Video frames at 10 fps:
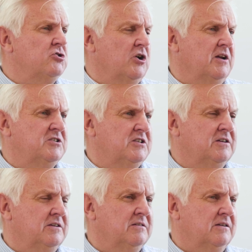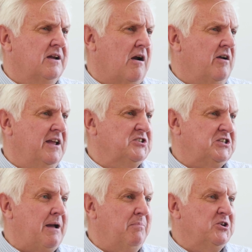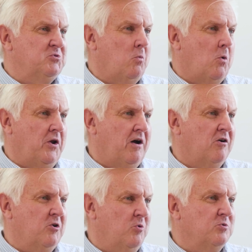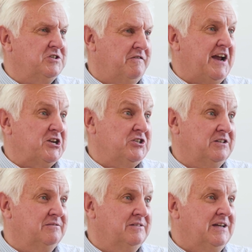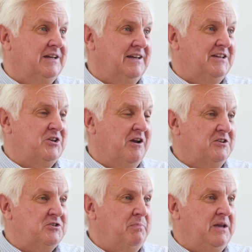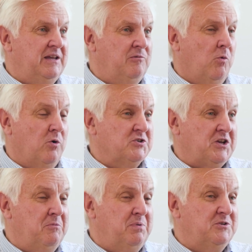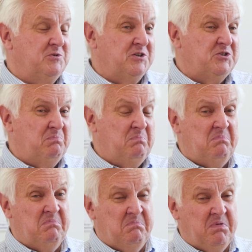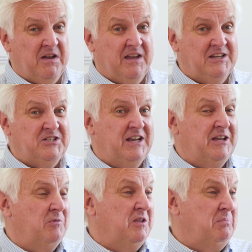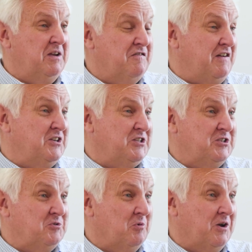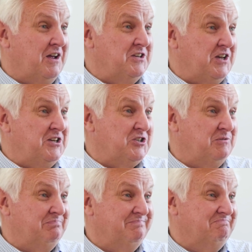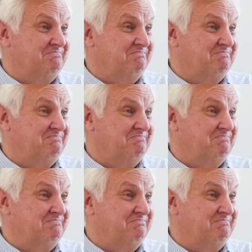trying to currently establish what our course of action is going to be, what's open to us. But you're dealing with a big faceless organisation.